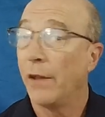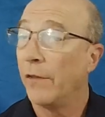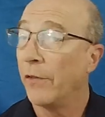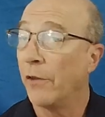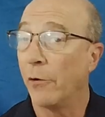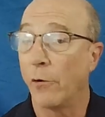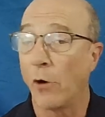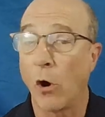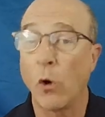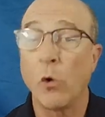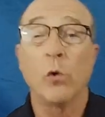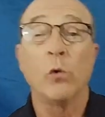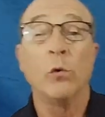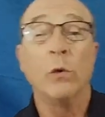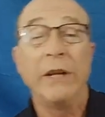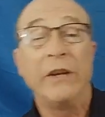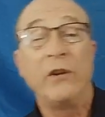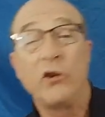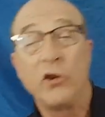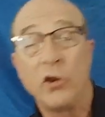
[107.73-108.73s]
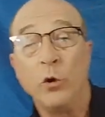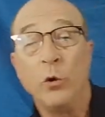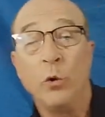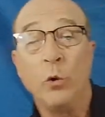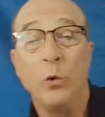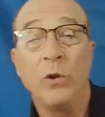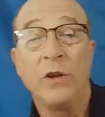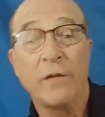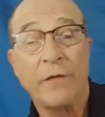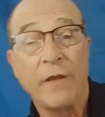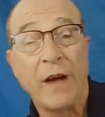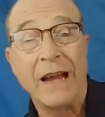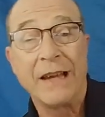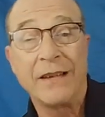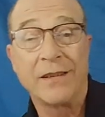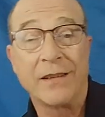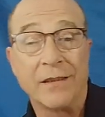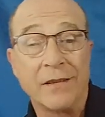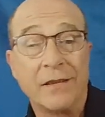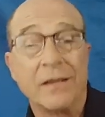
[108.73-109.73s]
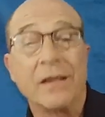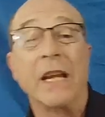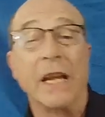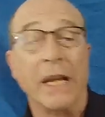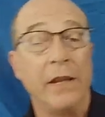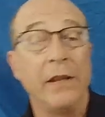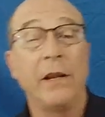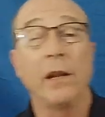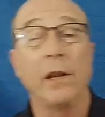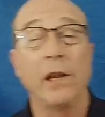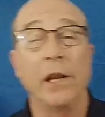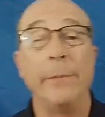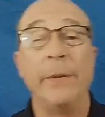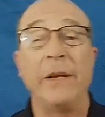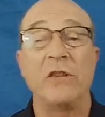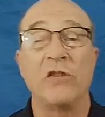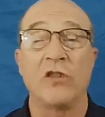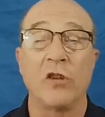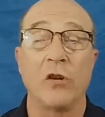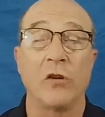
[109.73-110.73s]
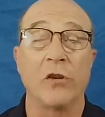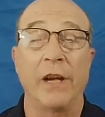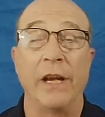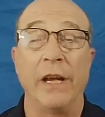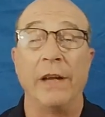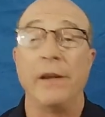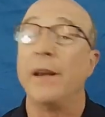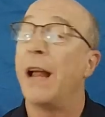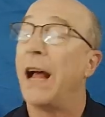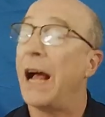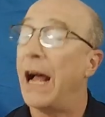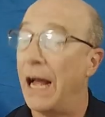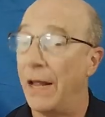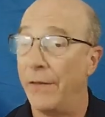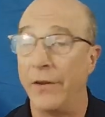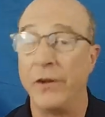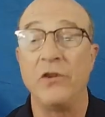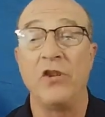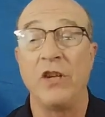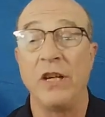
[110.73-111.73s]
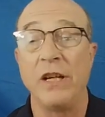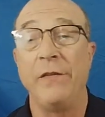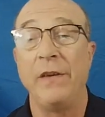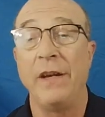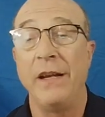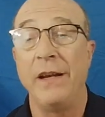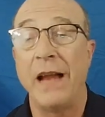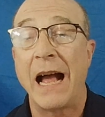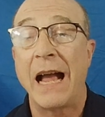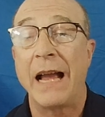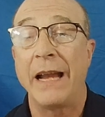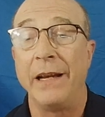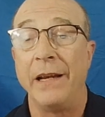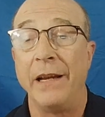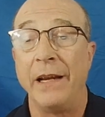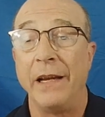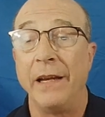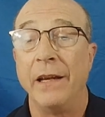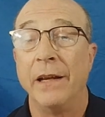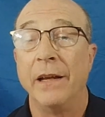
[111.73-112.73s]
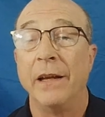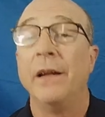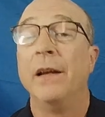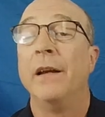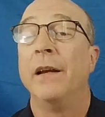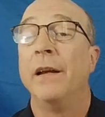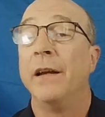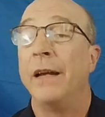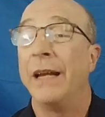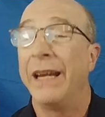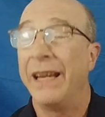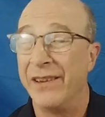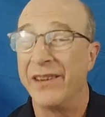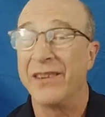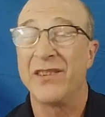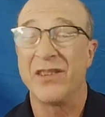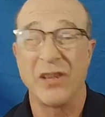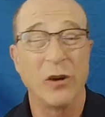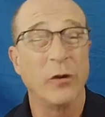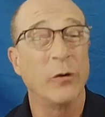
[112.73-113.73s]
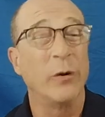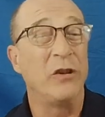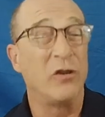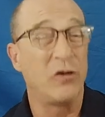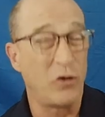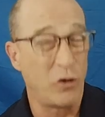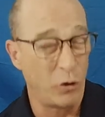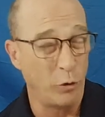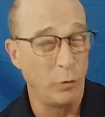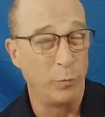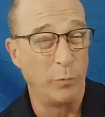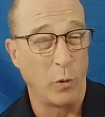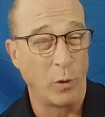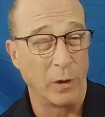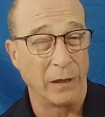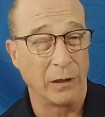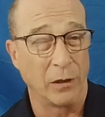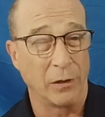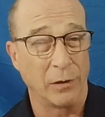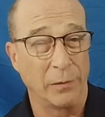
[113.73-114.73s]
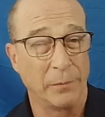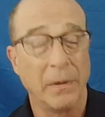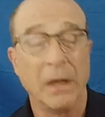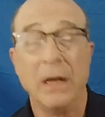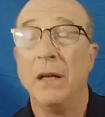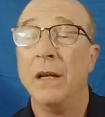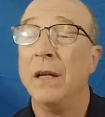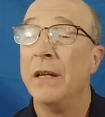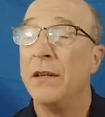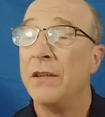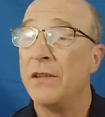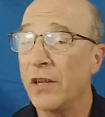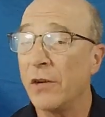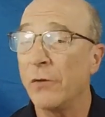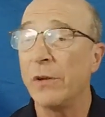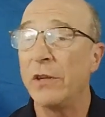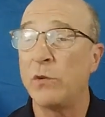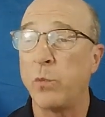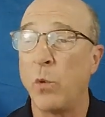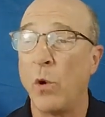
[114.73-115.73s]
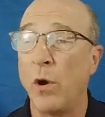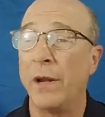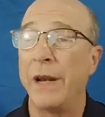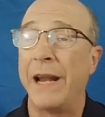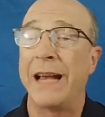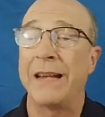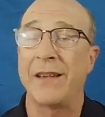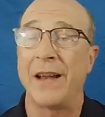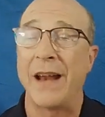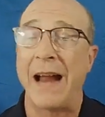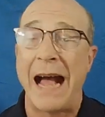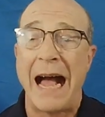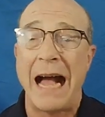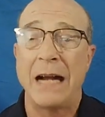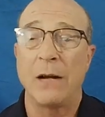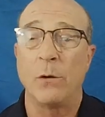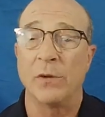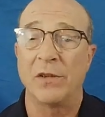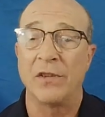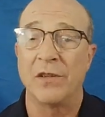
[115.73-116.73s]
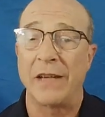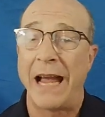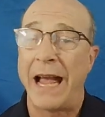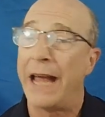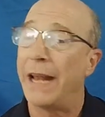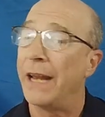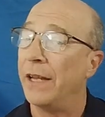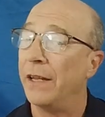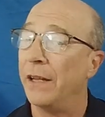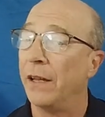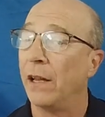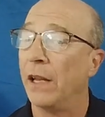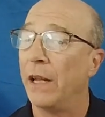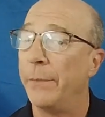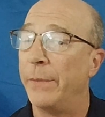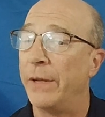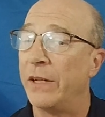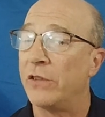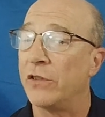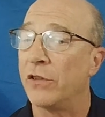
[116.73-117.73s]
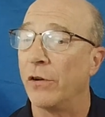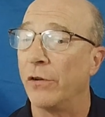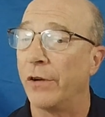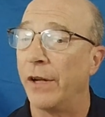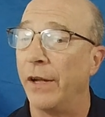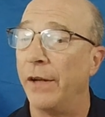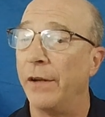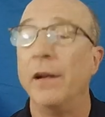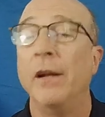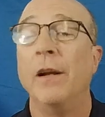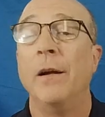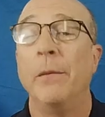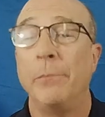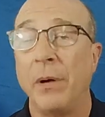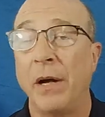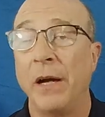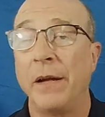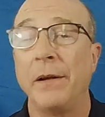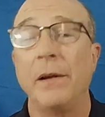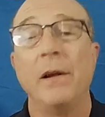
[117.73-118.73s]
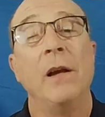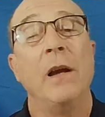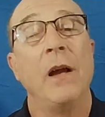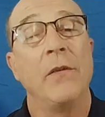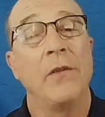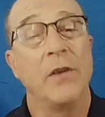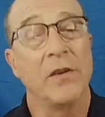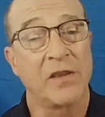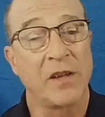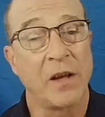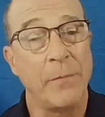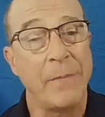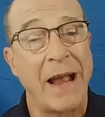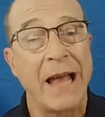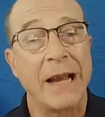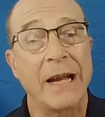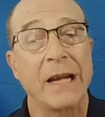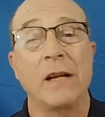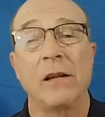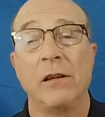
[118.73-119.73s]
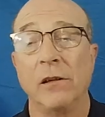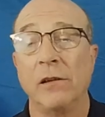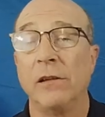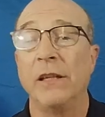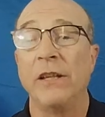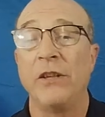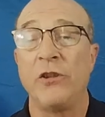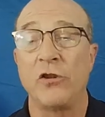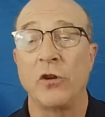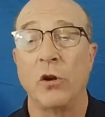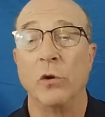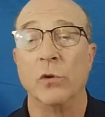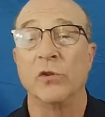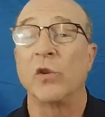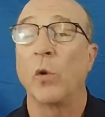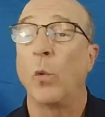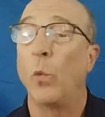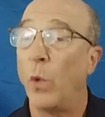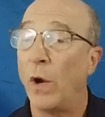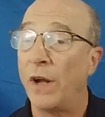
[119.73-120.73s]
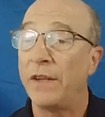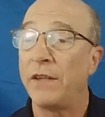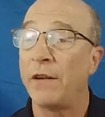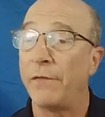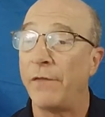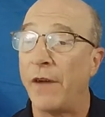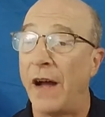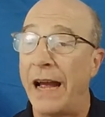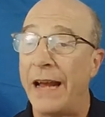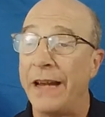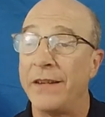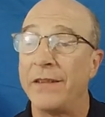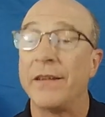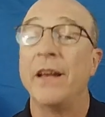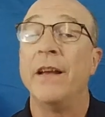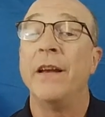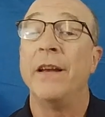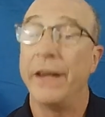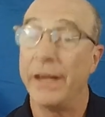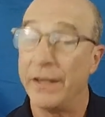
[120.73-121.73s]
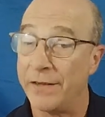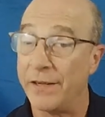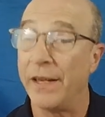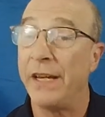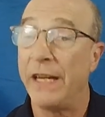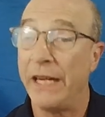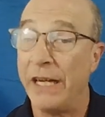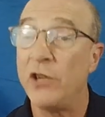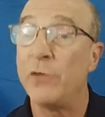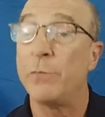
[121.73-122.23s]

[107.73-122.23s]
there are only two devices in the limit circuit on the GV90 in the Series 2 boiler. Series 1 has an aquastat in the limit circuit, but the schematic clearly shows what device is in each